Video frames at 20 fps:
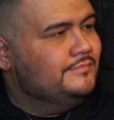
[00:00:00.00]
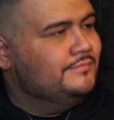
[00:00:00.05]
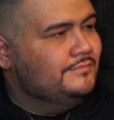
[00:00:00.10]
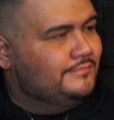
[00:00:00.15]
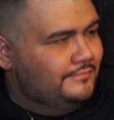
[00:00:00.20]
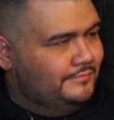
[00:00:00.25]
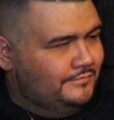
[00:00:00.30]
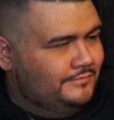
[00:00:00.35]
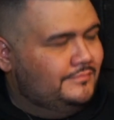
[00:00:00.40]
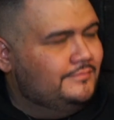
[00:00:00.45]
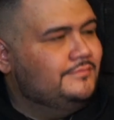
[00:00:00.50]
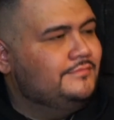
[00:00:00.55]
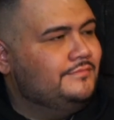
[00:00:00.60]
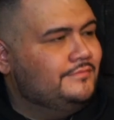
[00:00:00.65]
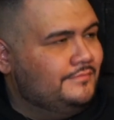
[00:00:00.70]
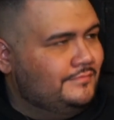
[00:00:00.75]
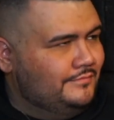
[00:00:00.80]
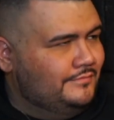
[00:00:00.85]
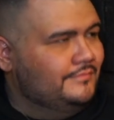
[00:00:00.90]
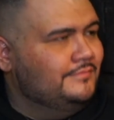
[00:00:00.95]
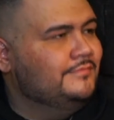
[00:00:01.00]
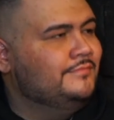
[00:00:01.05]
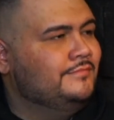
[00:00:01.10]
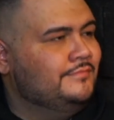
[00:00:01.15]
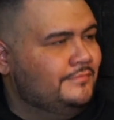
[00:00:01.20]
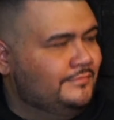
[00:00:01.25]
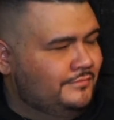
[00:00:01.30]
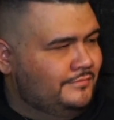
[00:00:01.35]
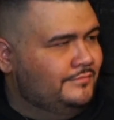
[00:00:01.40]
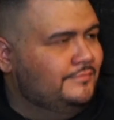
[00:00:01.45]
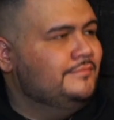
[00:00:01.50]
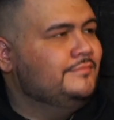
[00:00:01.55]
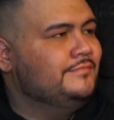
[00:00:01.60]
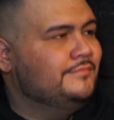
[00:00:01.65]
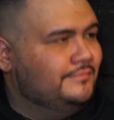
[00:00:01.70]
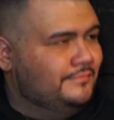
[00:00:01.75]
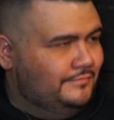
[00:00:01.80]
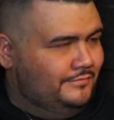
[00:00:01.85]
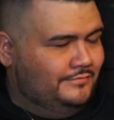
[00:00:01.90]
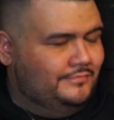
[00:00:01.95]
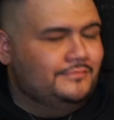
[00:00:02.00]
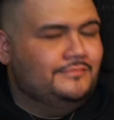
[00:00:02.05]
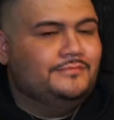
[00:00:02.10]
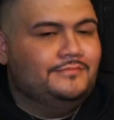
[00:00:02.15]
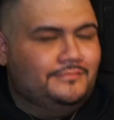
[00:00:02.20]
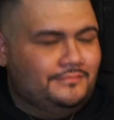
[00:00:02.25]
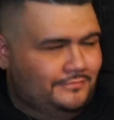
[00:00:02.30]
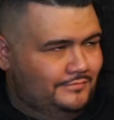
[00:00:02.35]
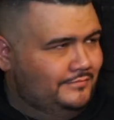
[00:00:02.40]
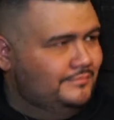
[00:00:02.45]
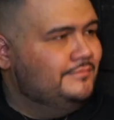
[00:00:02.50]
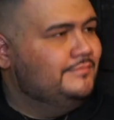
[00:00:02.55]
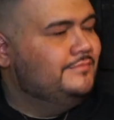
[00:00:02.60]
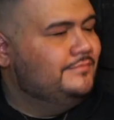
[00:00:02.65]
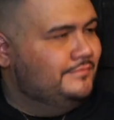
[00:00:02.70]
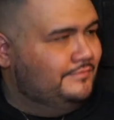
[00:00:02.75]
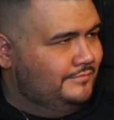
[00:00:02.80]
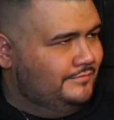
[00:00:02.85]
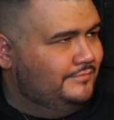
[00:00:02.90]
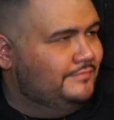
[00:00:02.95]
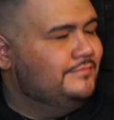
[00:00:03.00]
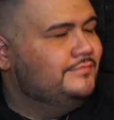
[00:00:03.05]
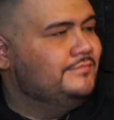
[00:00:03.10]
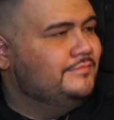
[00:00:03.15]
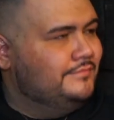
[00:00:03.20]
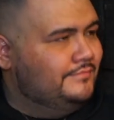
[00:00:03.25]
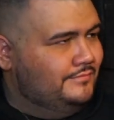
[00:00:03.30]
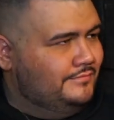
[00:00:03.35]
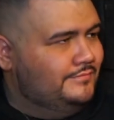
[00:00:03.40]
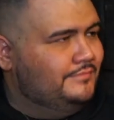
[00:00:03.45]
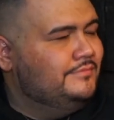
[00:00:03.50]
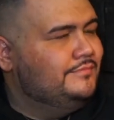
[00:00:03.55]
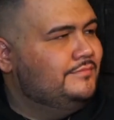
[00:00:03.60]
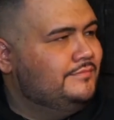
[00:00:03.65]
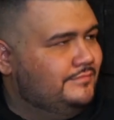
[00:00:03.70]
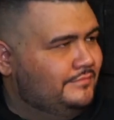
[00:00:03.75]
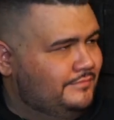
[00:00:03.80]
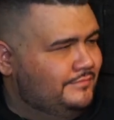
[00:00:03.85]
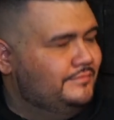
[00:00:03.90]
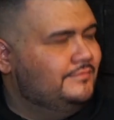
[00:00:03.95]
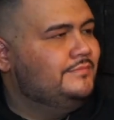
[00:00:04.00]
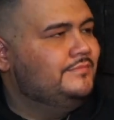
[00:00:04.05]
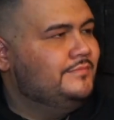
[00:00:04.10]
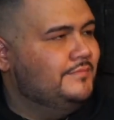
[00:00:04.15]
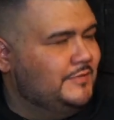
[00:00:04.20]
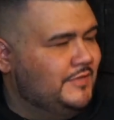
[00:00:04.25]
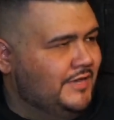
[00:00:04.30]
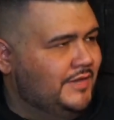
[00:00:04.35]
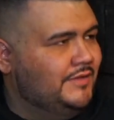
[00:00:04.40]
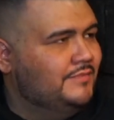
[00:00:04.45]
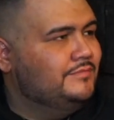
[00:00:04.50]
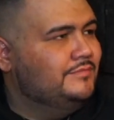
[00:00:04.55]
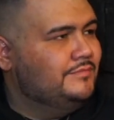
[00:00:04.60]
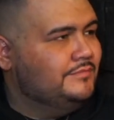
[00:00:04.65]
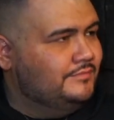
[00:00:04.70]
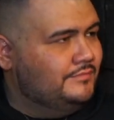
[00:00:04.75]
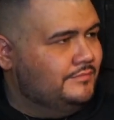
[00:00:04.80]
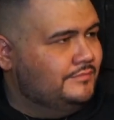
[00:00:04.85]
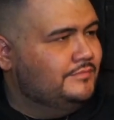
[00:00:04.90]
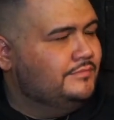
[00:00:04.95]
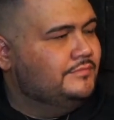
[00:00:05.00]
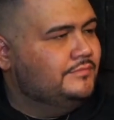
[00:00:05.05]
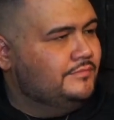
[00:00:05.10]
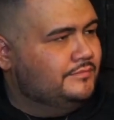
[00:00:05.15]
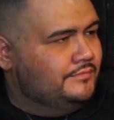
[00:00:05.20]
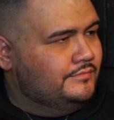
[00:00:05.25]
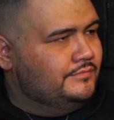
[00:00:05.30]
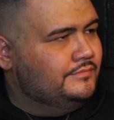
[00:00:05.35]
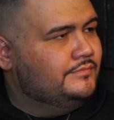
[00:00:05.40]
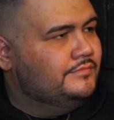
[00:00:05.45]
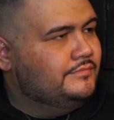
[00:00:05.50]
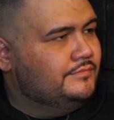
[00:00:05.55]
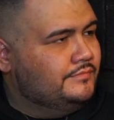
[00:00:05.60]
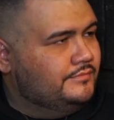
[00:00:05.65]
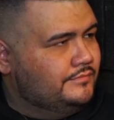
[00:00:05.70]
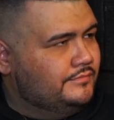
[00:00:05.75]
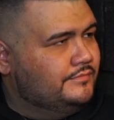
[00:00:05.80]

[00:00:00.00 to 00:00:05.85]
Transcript: [no speech]